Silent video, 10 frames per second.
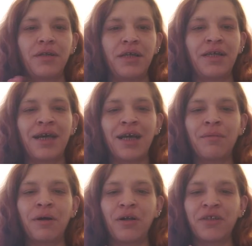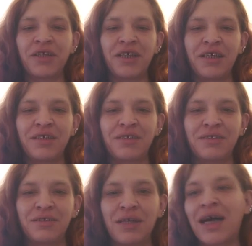And out of all the
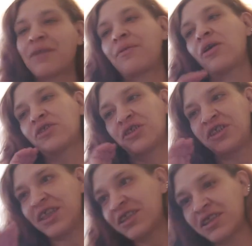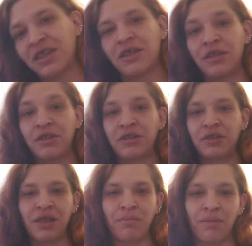kids, out of all the six kids
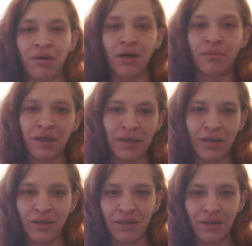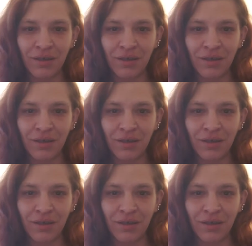that my mom had,